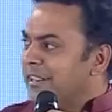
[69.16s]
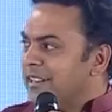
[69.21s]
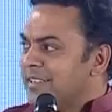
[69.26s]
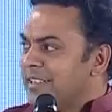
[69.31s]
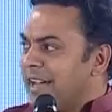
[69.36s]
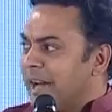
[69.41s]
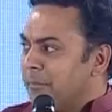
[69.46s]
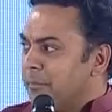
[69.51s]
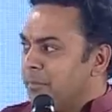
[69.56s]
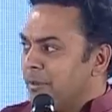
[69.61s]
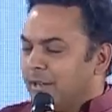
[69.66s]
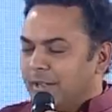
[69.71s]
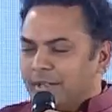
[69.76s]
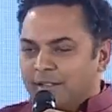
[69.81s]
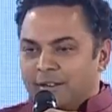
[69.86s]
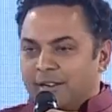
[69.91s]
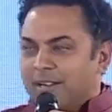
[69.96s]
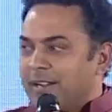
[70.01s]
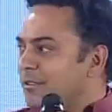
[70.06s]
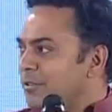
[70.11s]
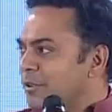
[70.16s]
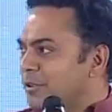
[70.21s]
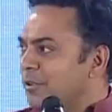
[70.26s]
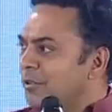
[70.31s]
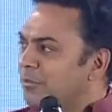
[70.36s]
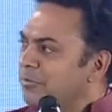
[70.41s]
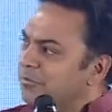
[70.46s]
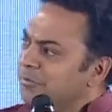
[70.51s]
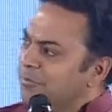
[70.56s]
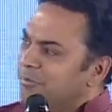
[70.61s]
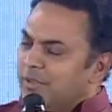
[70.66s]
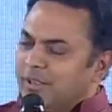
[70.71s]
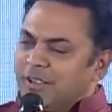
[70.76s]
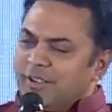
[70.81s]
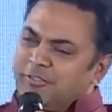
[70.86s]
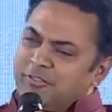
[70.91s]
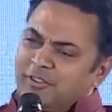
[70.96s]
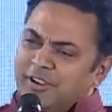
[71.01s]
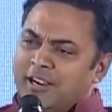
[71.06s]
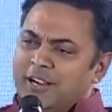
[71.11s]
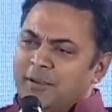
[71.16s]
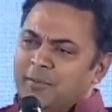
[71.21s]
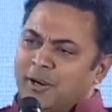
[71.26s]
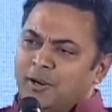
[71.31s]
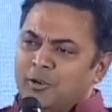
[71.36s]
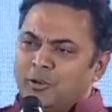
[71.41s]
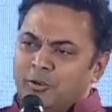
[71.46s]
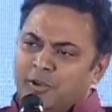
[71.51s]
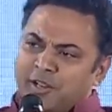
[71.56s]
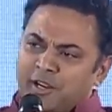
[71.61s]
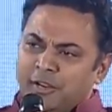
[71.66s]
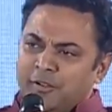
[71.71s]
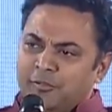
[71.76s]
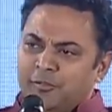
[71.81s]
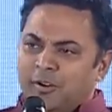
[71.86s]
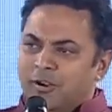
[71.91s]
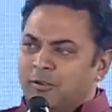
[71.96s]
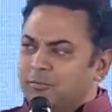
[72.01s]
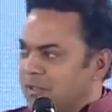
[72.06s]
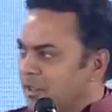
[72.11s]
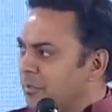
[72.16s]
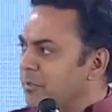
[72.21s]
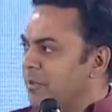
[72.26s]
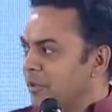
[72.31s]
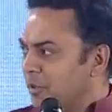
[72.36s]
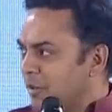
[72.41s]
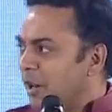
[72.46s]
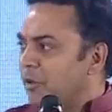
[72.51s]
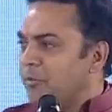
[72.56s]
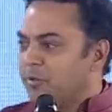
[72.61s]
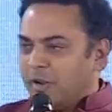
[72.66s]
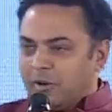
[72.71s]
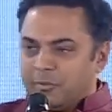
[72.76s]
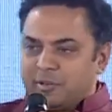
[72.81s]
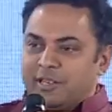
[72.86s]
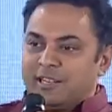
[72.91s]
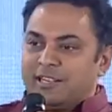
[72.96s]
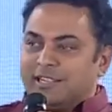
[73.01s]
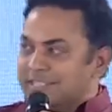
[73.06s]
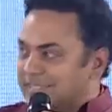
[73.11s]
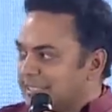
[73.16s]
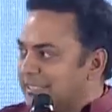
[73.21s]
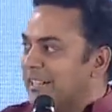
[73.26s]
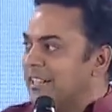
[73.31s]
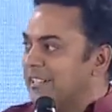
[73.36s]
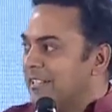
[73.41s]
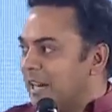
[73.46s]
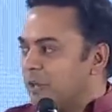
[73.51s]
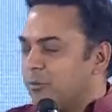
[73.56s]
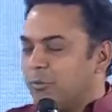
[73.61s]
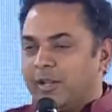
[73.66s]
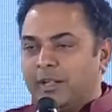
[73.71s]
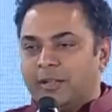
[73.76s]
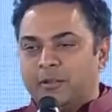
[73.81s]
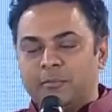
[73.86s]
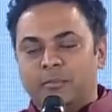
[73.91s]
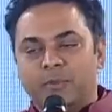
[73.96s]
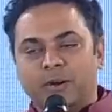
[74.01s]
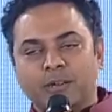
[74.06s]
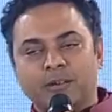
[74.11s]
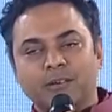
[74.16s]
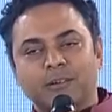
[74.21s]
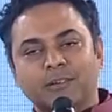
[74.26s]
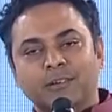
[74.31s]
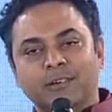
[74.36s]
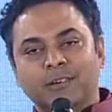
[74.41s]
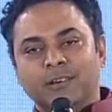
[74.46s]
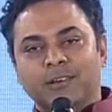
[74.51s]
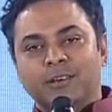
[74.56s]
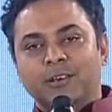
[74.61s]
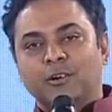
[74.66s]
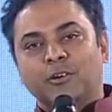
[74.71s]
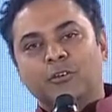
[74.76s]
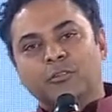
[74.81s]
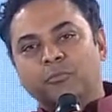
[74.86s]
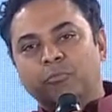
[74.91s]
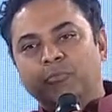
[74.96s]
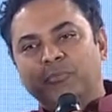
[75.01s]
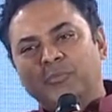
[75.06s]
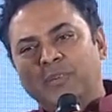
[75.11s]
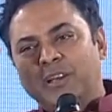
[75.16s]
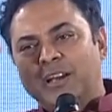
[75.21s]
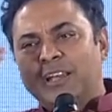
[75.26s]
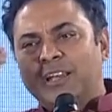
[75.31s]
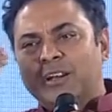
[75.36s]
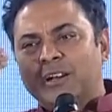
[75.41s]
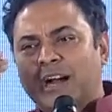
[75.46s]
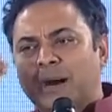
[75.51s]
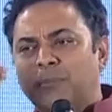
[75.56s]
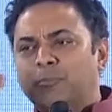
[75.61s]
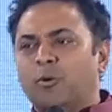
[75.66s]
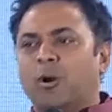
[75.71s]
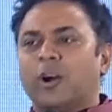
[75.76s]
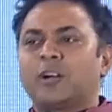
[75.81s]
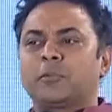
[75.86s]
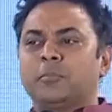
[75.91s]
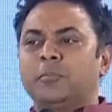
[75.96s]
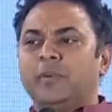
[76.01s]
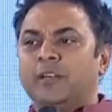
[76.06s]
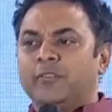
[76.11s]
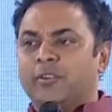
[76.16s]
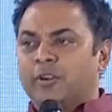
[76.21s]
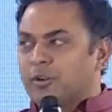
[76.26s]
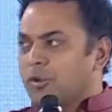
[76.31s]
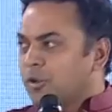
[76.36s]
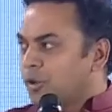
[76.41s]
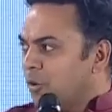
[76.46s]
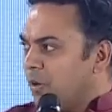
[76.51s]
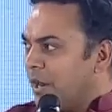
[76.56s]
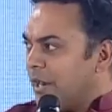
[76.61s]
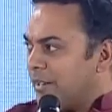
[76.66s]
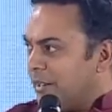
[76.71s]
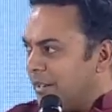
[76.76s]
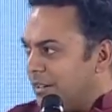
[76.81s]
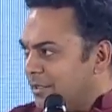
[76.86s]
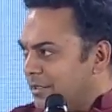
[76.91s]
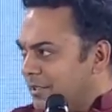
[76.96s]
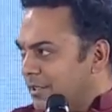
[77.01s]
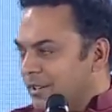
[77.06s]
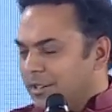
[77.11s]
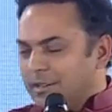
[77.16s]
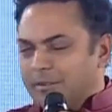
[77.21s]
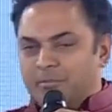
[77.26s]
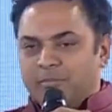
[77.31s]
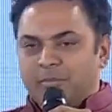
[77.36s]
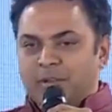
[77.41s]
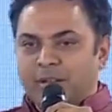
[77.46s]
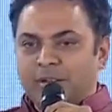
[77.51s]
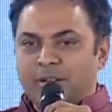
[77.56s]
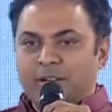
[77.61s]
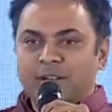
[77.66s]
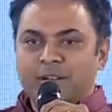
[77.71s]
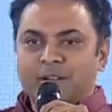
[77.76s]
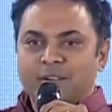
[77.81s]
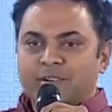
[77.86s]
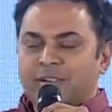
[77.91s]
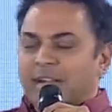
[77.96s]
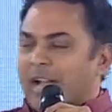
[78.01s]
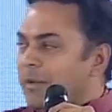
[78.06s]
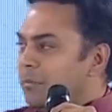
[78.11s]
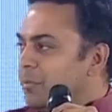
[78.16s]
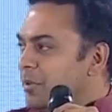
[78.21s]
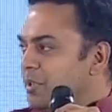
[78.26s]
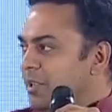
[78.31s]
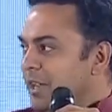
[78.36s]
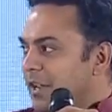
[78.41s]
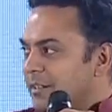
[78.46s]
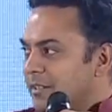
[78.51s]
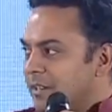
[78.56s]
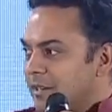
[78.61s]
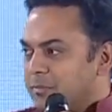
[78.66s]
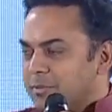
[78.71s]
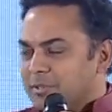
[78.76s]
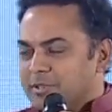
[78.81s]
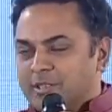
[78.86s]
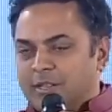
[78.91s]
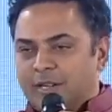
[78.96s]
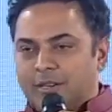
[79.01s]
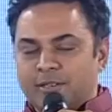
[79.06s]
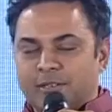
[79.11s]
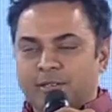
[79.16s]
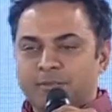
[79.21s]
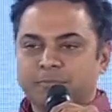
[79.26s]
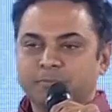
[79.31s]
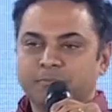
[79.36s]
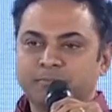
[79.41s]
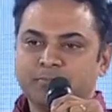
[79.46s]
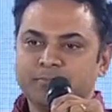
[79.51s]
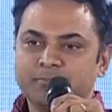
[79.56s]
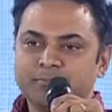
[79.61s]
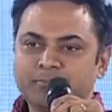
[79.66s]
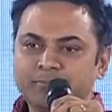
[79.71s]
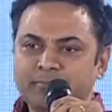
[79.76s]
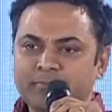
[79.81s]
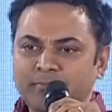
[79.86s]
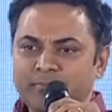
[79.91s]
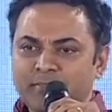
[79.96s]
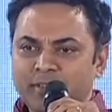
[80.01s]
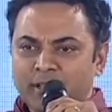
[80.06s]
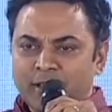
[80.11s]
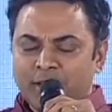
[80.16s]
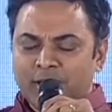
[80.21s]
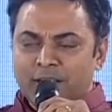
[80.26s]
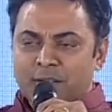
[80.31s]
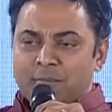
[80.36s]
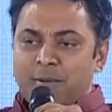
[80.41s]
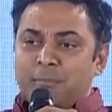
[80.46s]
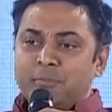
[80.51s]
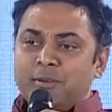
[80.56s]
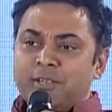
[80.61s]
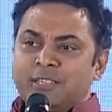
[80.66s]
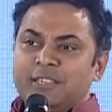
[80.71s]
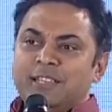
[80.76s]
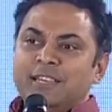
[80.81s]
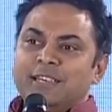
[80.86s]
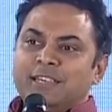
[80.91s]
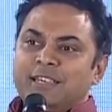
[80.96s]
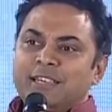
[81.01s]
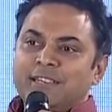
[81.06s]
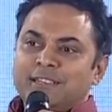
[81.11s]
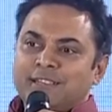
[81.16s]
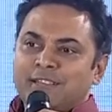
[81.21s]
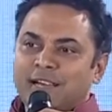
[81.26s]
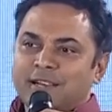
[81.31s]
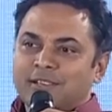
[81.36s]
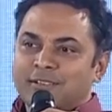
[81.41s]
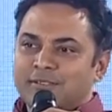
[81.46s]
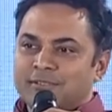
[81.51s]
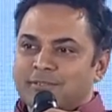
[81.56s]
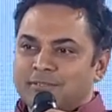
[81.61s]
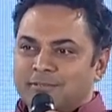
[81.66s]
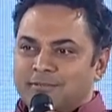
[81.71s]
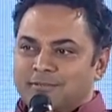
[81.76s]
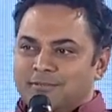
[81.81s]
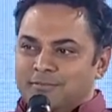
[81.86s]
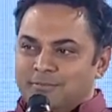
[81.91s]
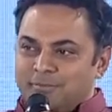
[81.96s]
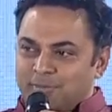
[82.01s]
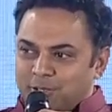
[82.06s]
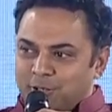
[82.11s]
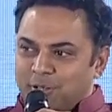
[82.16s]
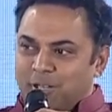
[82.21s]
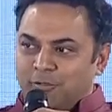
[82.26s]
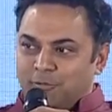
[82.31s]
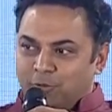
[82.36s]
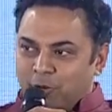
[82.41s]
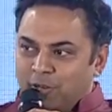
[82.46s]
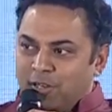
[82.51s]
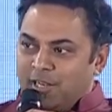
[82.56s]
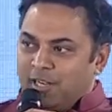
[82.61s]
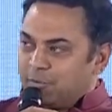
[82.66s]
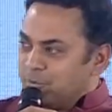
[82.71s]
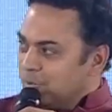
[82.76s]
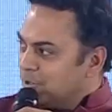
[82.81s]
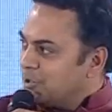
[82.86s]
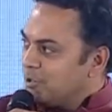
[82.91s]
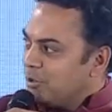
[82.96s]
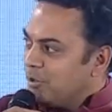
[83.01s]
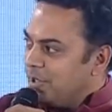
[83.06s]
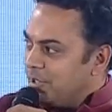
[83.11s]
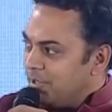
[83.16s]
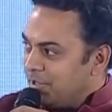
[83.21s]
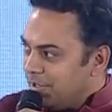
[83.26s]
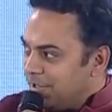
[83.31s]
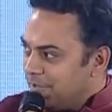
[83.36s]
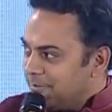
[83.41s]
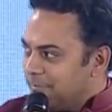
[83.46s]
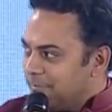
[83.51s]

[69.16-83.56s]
is happening, right? You know, forget about doing reforms. Of, uh, you know, obviously, didn't say it that way, but you know, come what may, we're going to grow at uh, 9%, 10%. Remember thinking that, you know, if only it was so easy.